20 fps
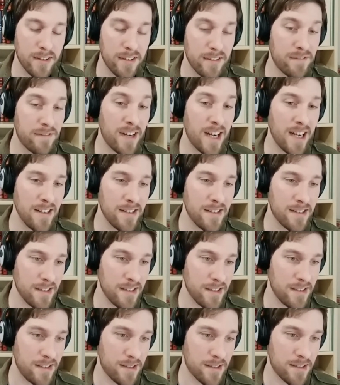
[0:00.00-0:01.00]
the
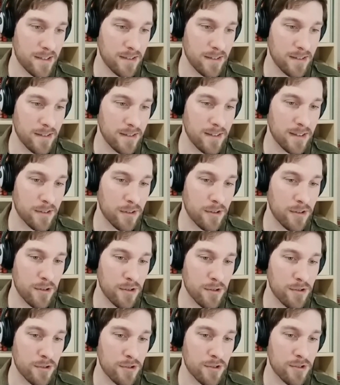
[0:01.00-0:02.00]
vices that
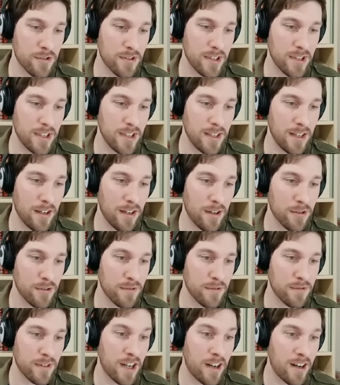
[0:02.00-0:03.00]
cause a
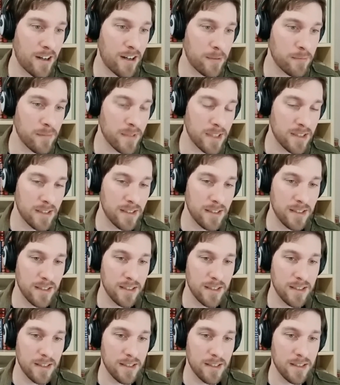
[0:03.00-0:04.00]
lot of harm.
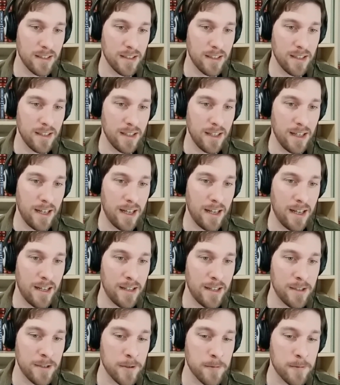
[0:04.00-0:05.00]

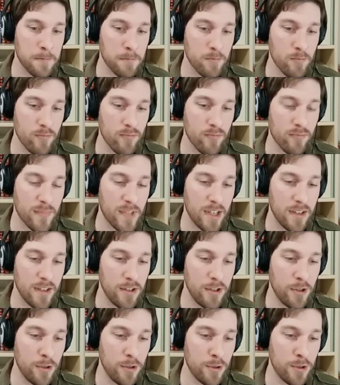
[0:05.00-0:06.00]
And
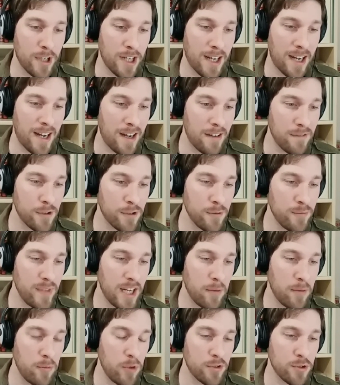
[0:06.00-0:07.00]
you have to
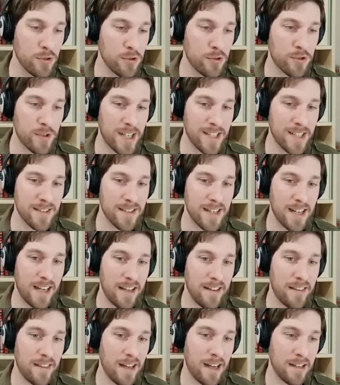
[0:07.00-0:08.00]
be able to
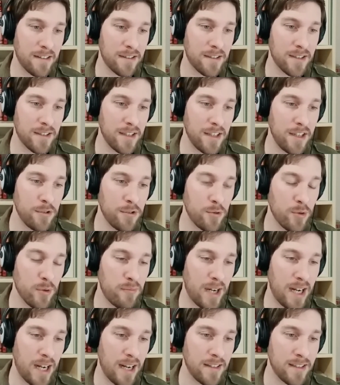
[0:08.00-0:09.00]
translate that into a
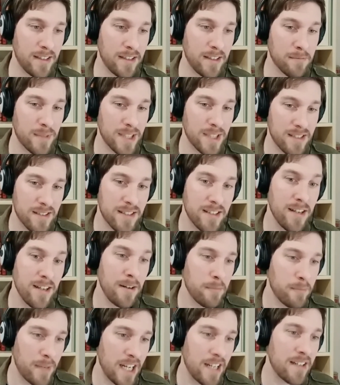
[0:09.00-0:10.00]
binding, but
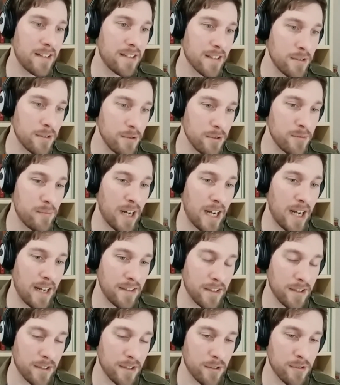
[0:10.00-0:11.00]
still make it a good
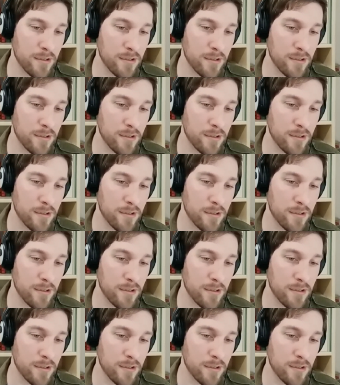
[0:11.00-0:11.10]
binding,